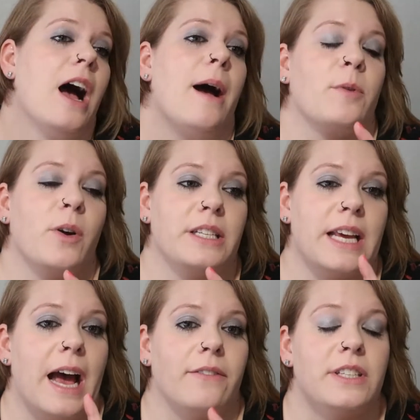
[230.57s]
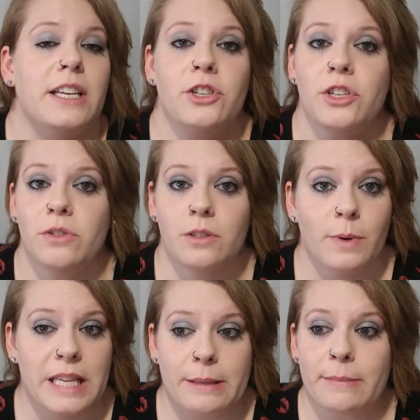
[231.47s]
I'm going to have tissues
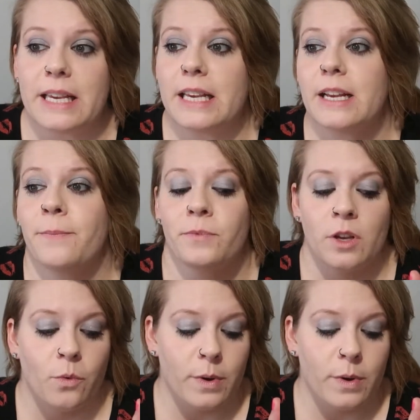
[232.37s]
with me.